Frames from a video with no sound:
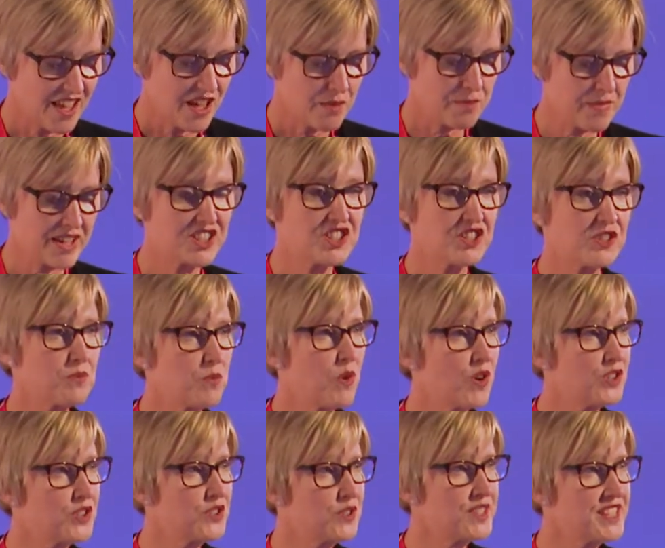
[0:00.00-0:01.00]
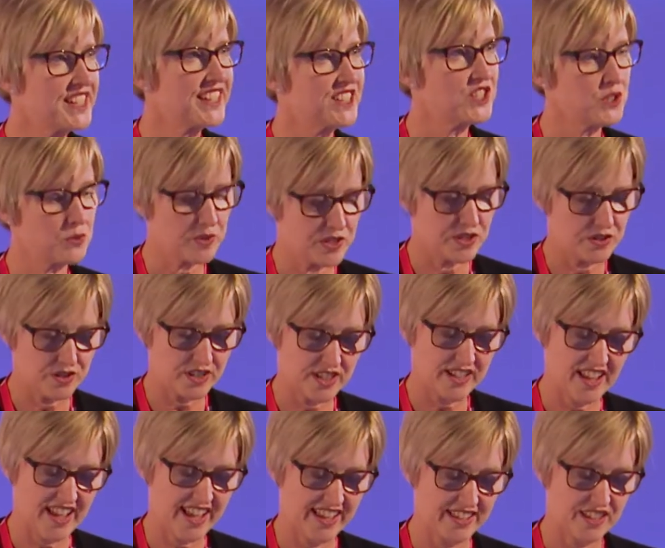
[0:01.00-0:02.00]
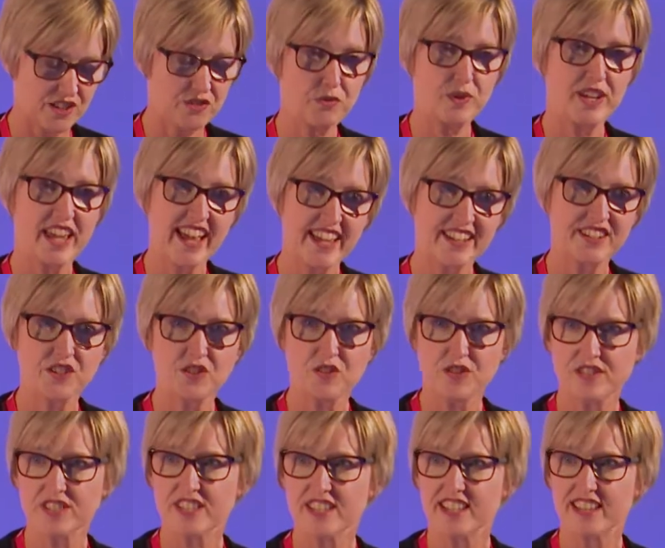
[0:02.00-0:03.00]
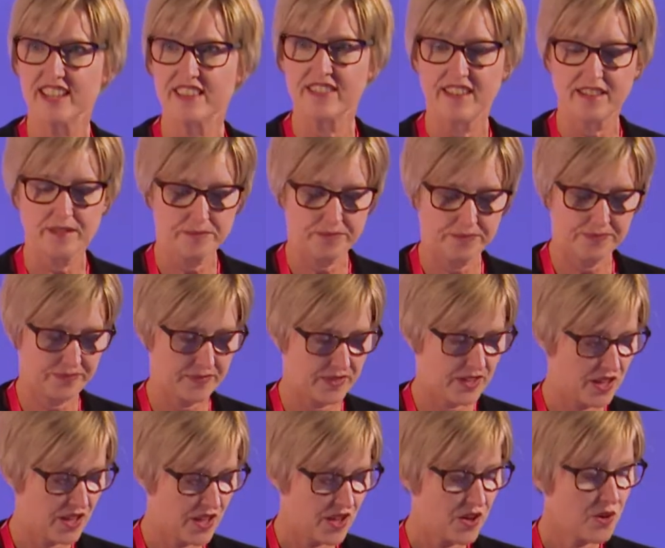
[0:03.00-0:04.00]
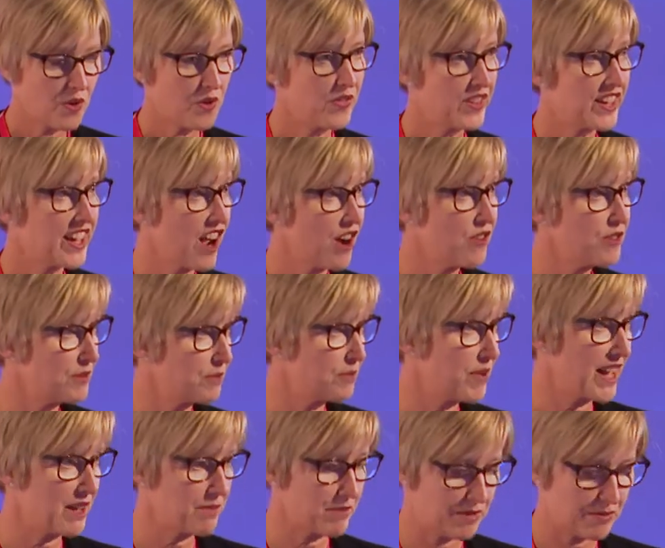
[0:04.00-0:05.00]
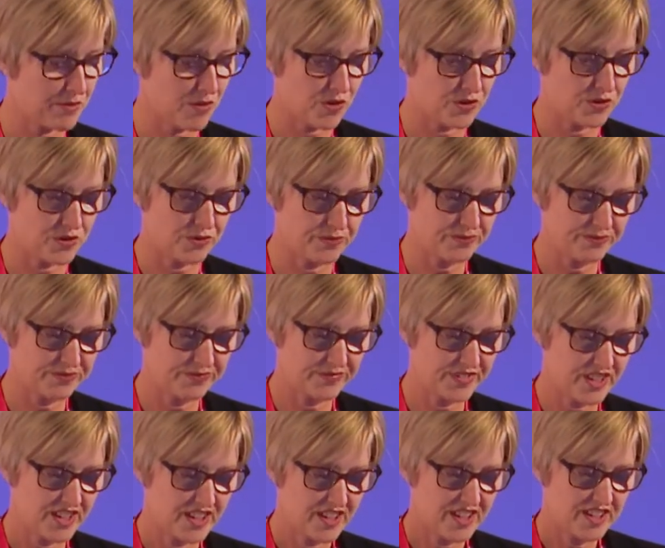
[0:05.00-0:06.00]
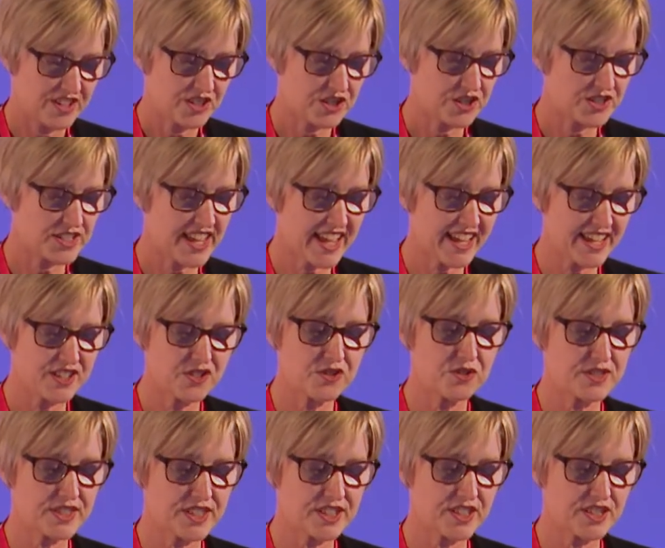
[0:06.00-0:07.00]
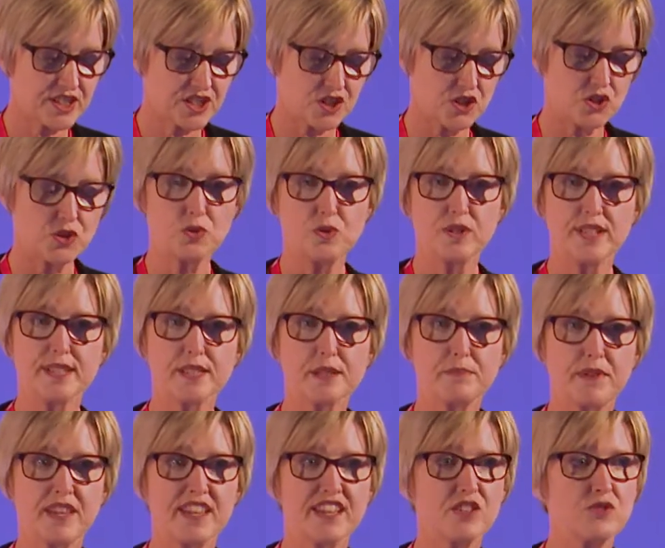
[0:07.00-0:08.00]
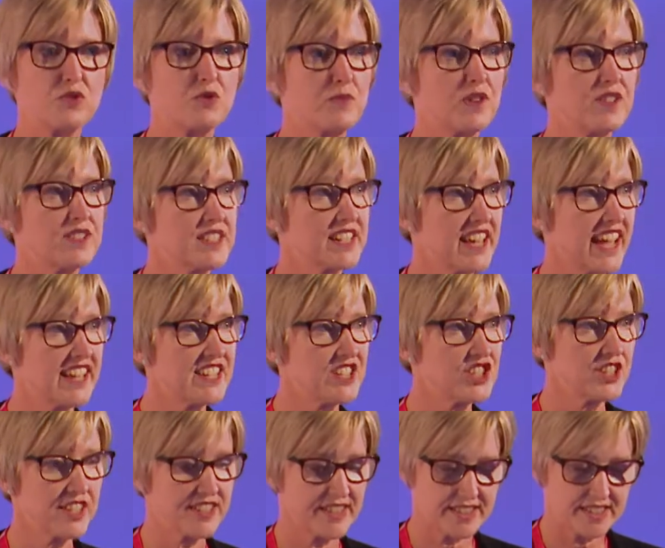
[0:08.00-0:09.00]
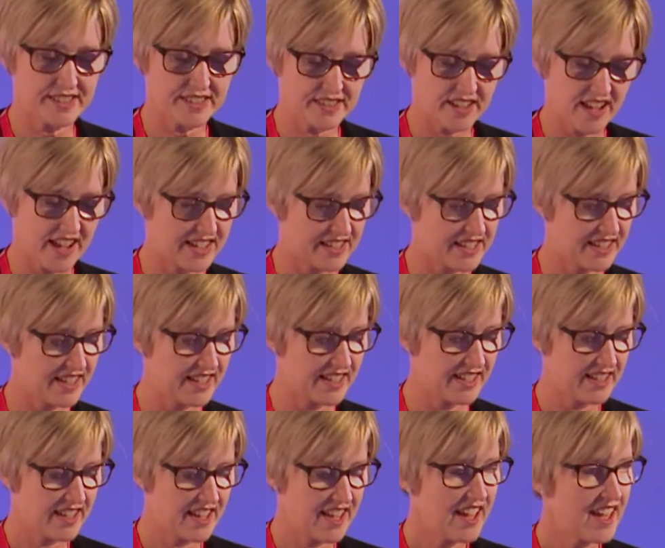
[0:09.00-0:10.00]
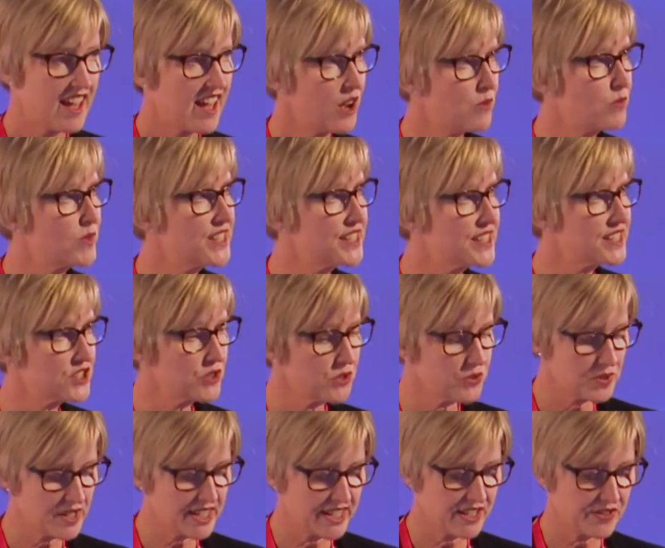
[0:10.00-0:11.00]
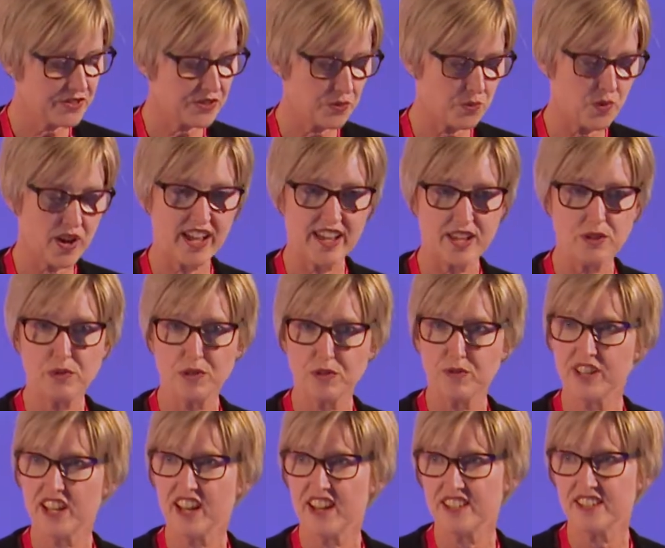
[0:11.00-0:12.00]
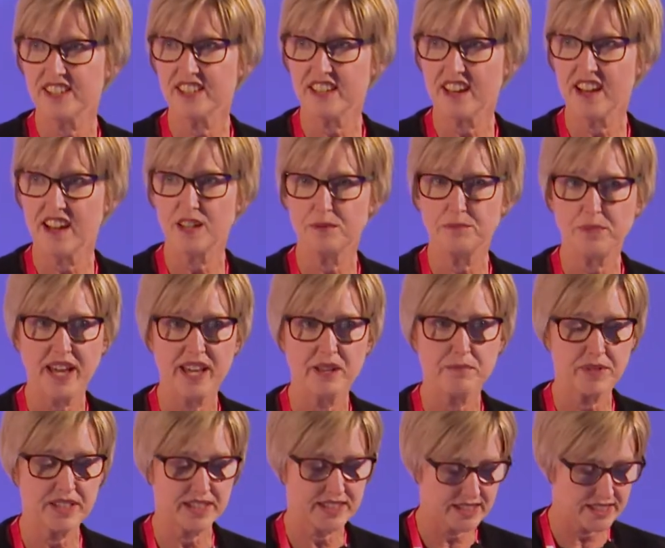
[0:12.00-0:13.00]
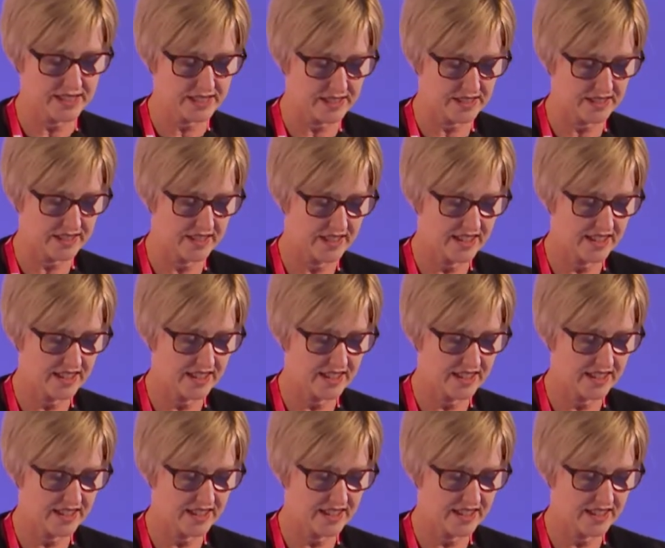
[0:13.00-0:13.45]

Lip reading: Imagine what New Zealand would look like if we hadn't got together on the current payment model. Today, New Zealand enjoys being an almost cashless society, and we still lead the way with regard to card payments.